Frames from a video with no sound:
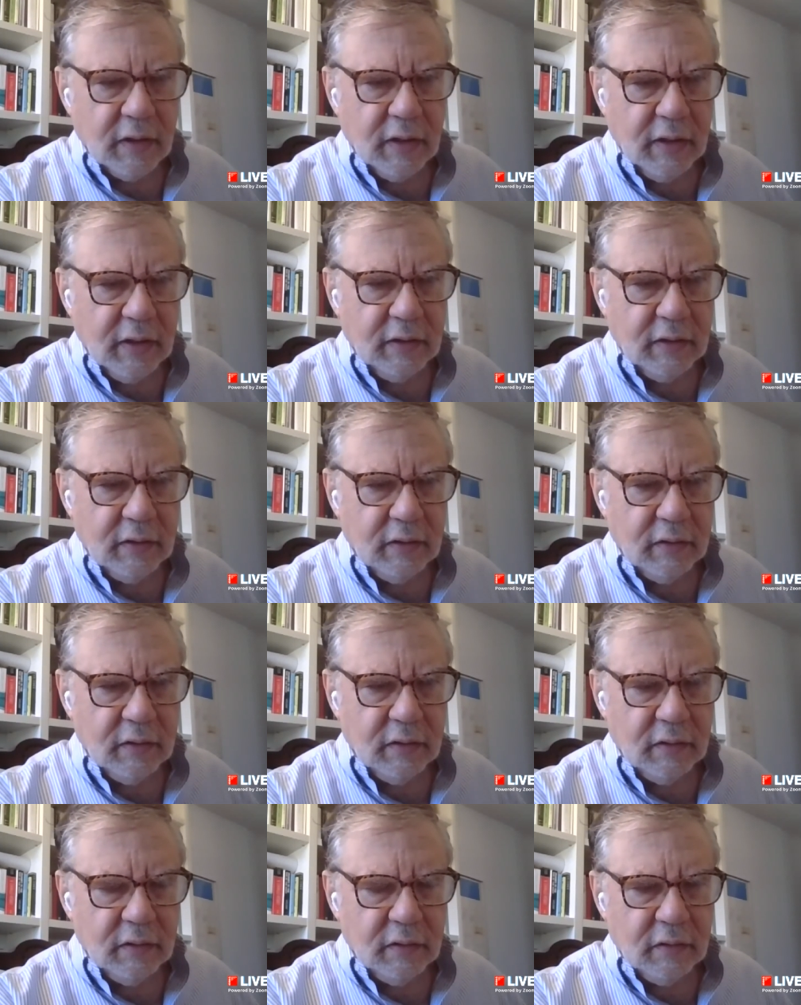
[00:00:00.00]
And
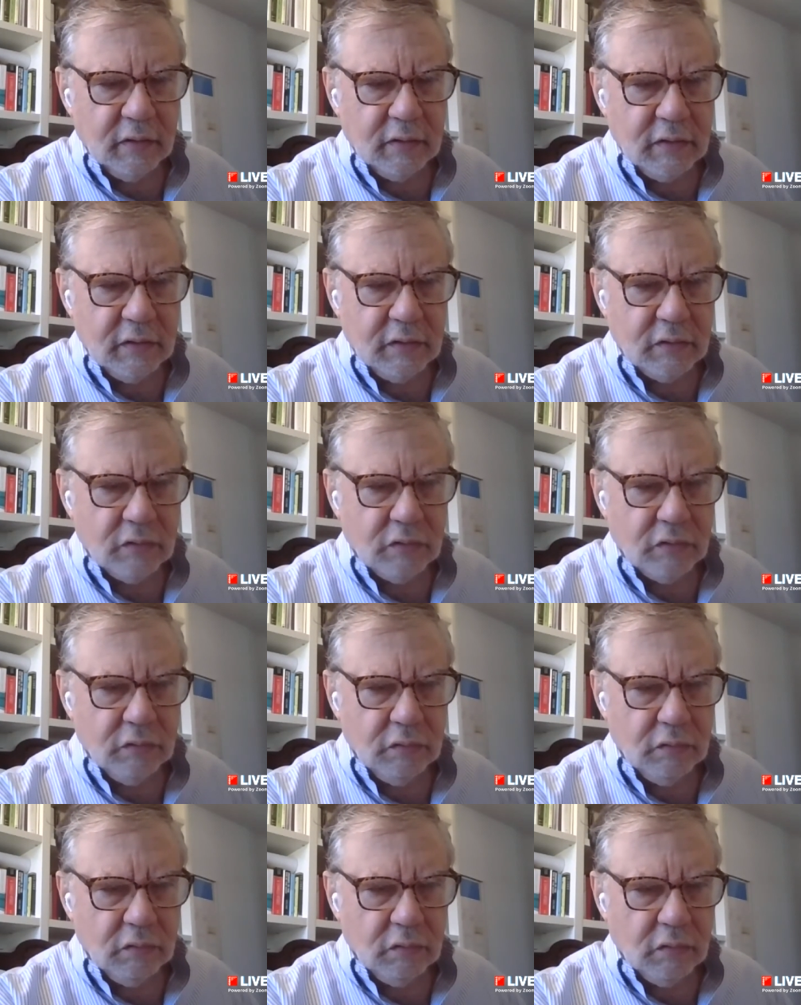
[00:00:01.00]
this is
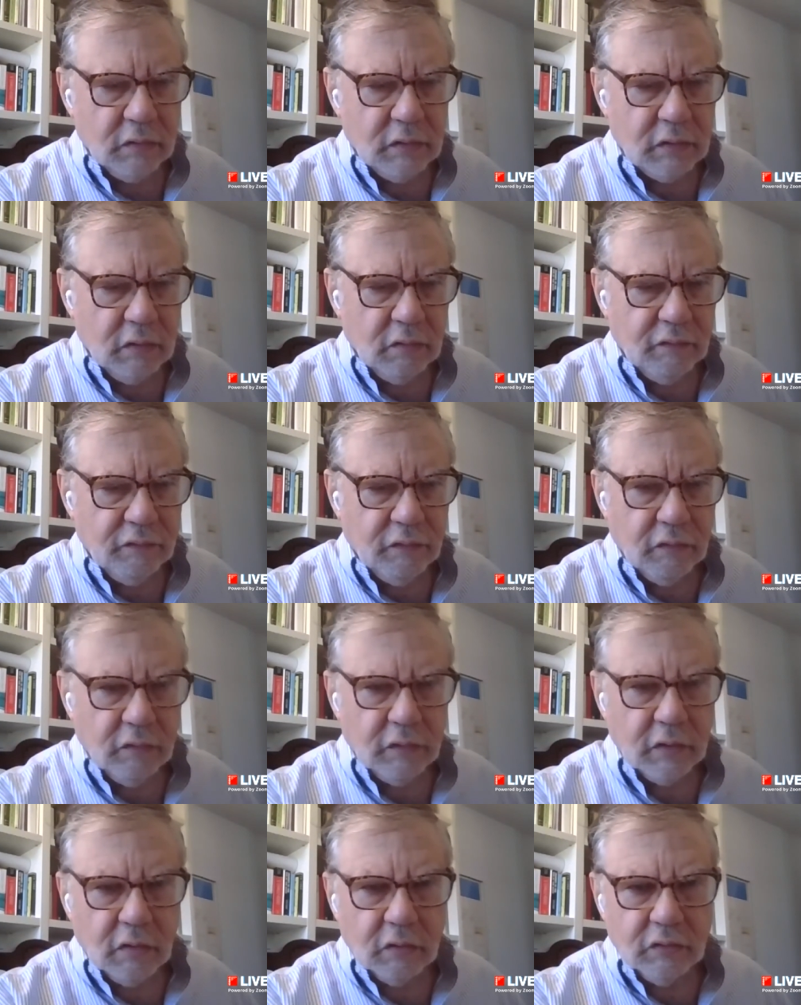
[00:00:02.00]
true also
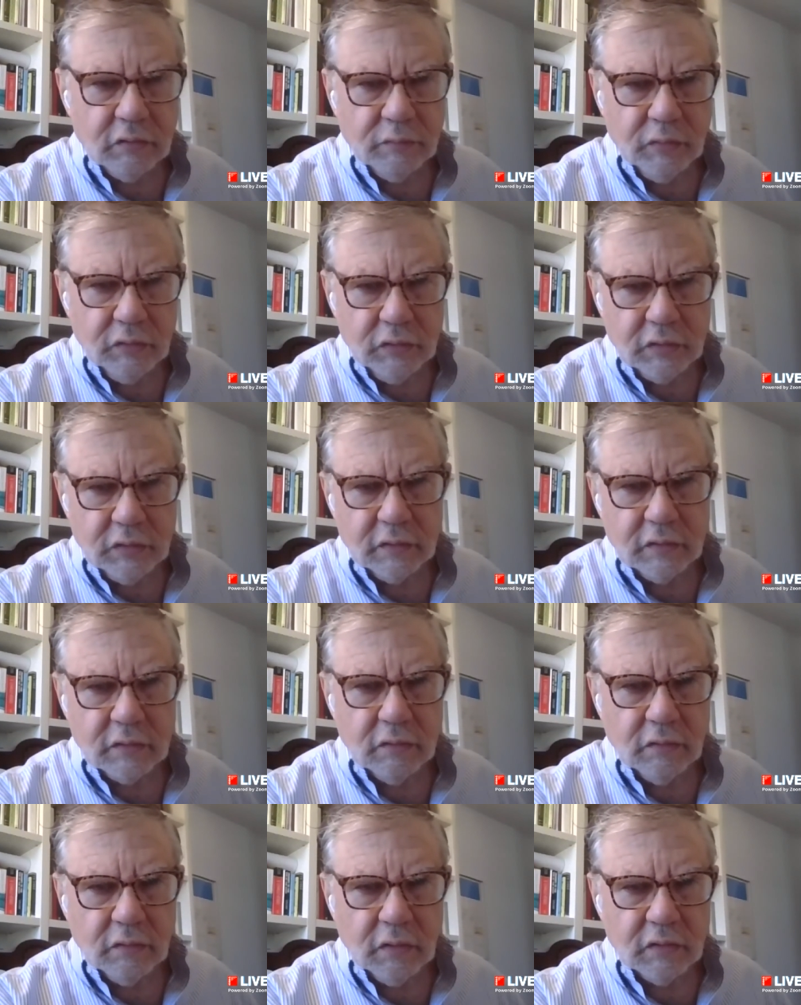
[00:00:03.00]
for the contributions
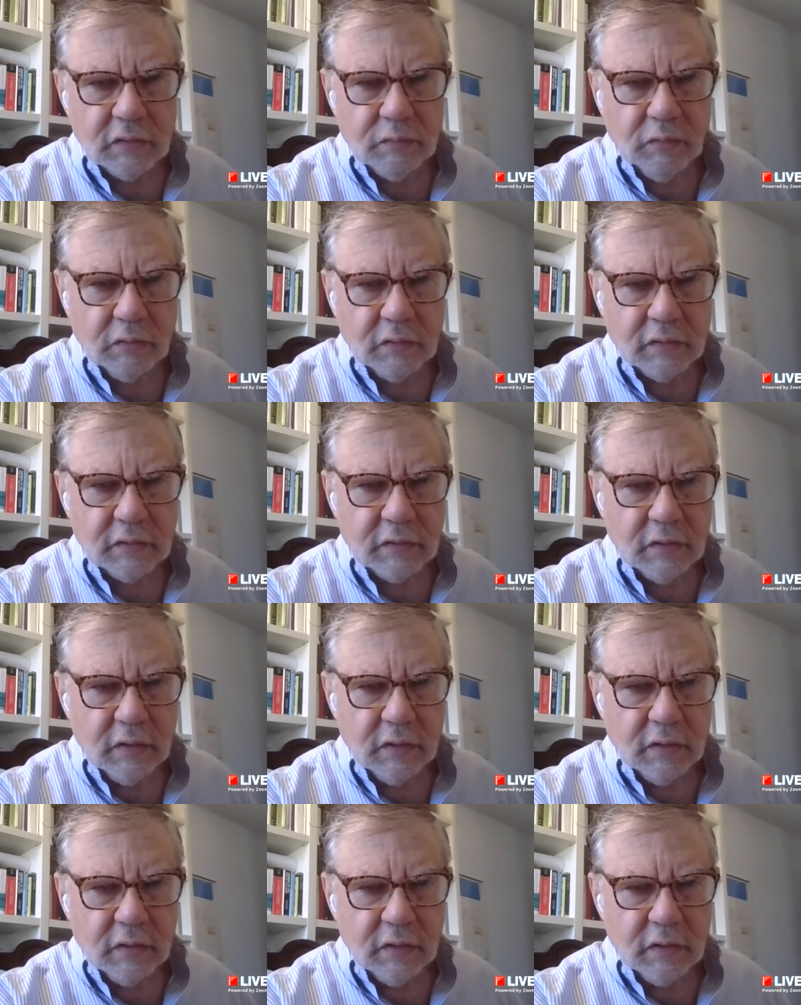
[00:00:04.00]
to those books.